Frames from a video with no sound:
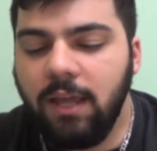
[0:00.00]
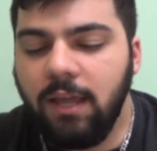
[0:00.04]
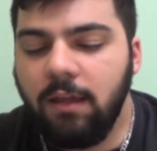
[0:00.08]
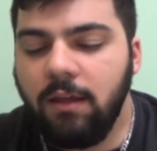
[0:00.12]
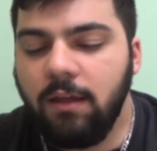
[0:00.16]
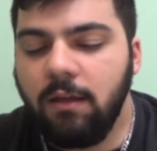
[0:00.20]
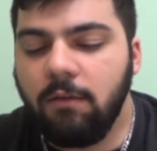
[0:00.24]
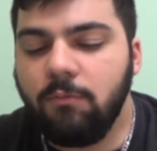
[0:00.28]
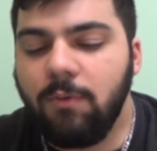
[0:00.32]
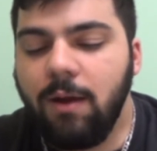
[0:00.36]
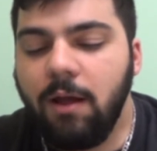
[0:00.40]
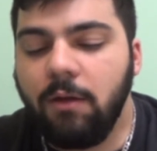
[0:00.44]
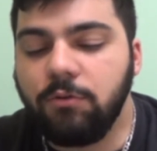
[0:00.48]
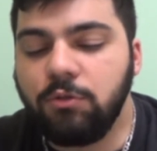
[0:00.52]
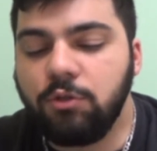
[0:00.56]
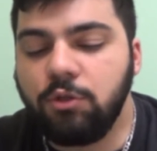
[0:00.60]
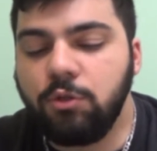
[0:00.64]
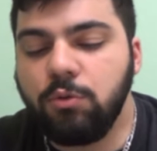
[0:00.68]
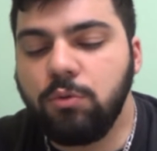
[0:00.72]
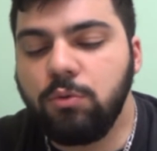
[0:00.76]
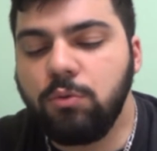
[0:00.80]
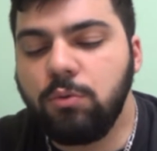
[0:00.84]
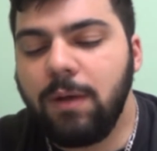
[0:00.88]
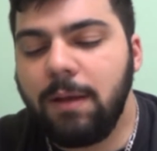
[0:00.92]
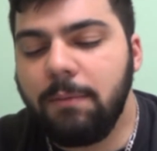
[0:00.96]
Game, round
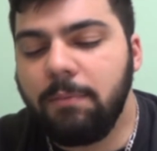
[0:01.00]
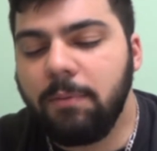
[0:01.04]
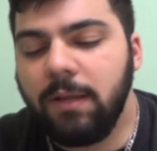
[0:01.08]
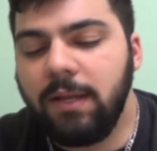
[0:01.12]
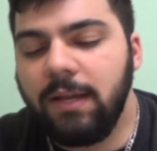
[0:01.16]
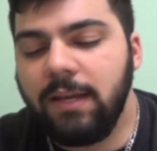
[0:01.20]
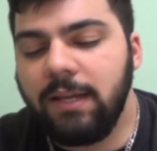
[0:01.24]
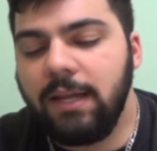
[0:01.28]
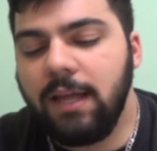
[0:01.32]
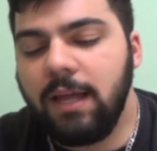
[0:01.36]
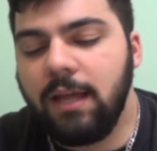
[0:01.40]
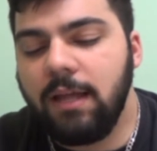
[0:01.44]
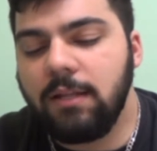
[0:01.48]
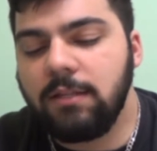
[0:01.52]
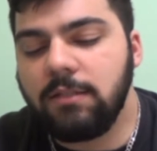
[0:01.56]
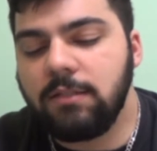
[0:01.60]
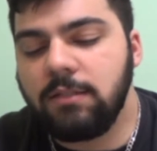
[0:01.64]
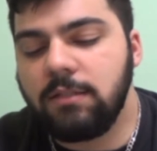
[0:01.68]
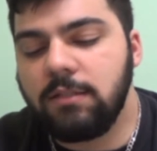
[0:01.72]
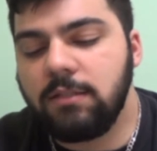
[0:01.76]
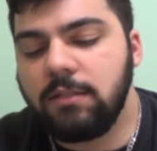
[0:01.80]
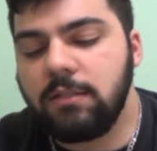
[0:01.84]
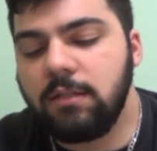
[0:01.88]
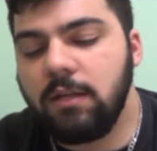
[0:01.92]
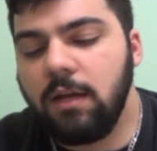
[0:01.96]
two, I played
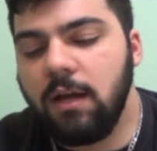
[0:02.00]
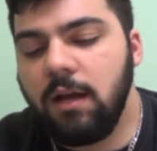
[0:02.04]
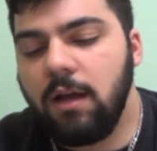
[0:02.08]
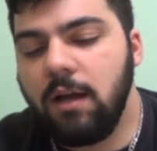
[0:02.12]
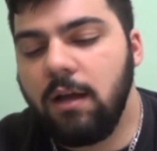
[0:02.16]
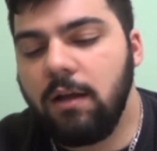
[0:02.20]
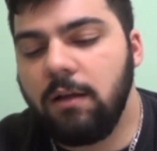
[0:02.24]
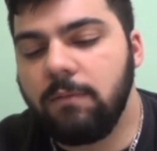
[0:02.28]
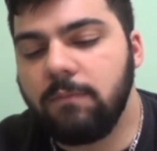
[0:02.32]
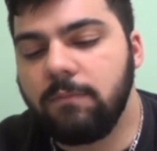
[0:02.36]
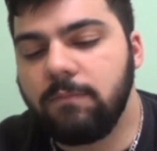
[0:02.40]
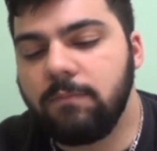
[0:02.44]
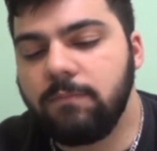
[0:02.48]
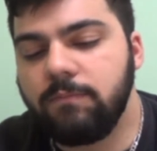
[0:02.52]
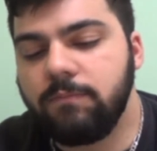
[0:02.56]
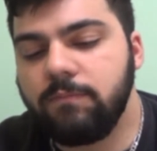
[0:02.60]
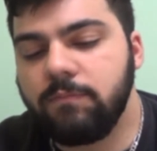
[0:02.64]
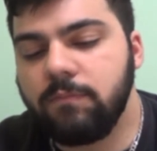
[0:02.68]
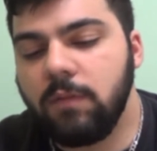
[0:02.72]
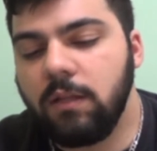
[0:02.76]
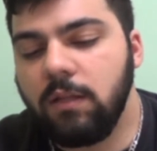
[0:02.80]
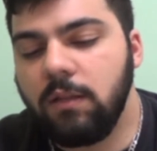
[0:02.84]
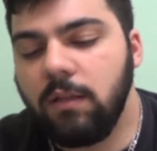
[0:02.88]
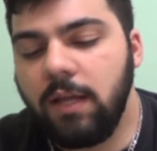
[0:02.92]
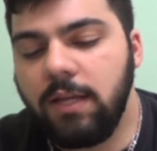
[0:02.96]
against um,
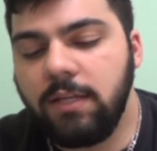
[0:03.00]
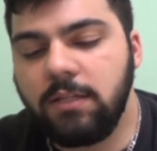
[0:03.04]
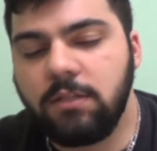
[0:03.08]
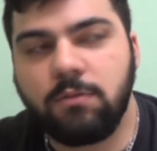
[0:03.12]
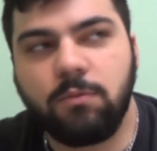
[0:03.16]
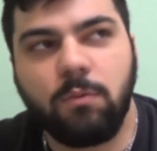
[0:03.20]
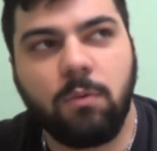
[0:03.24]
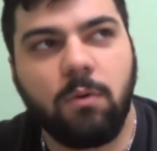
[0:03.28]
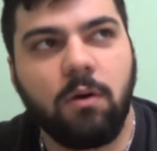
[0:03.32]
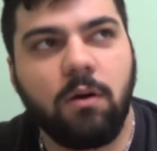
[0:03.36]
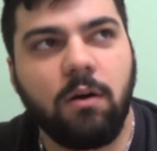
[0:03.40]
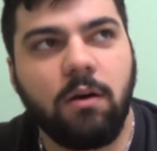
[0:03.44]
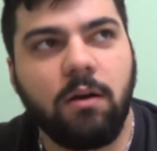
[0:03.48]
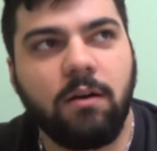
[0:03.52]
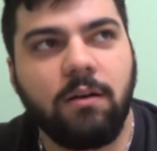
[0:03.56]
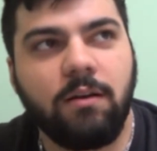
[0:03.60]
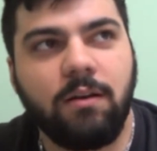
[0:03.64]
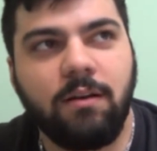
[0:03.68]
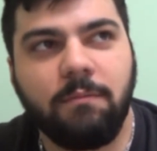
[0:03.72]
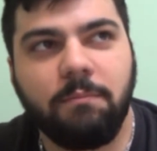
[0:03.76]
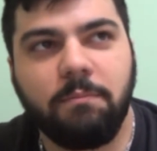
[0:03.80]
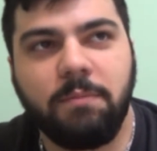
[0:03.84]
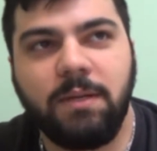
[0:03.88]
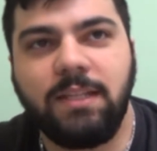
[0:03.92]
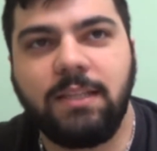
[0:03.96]

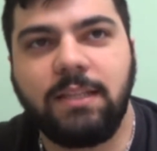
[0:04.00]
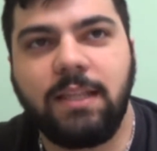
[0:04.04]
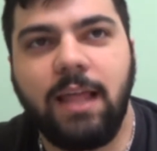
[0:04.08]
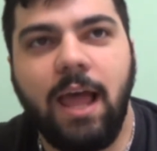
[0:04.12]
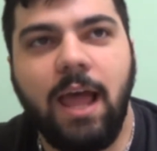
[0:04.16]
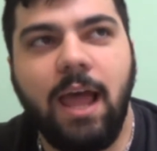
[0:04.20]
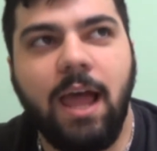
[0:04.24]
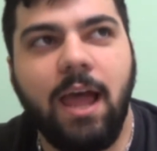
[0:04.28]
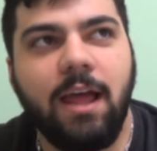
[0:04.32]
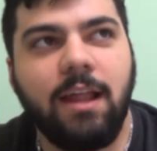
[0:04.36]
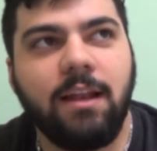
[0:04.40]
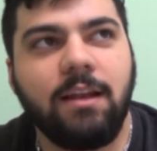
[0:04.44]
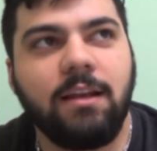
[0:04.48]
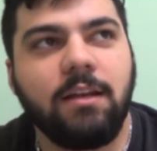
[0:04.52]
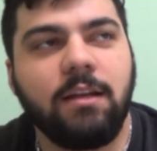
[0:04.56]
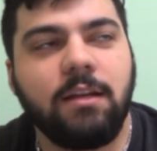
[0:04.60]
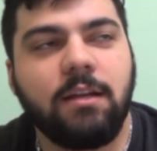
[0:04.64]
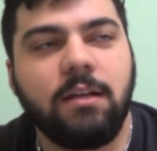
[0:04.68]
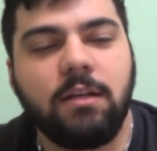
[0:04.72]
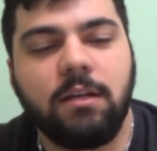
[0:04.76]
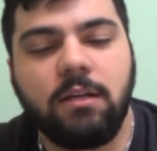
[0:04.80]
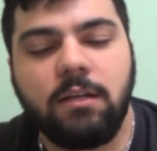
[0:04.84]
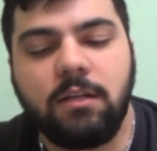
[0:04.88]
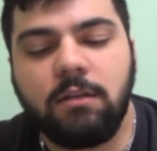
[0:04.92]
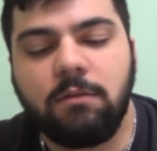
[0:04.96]
Lightsworn, beat that.
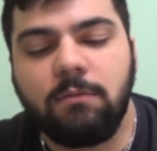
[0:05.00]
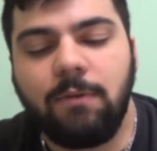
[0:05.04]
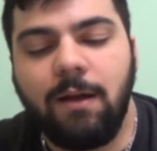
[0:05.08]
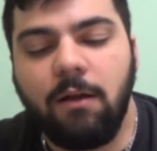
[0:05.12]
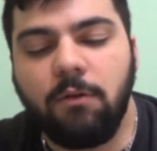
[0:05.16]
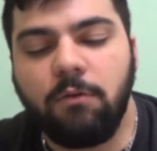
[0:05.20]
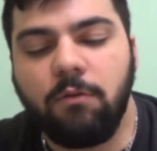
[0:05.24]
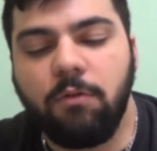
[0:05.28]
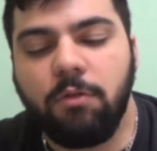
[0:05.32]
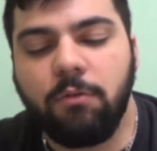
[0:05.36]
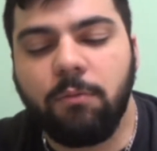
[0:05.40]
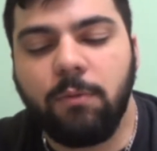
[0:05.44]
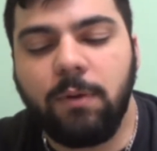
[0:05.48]
Round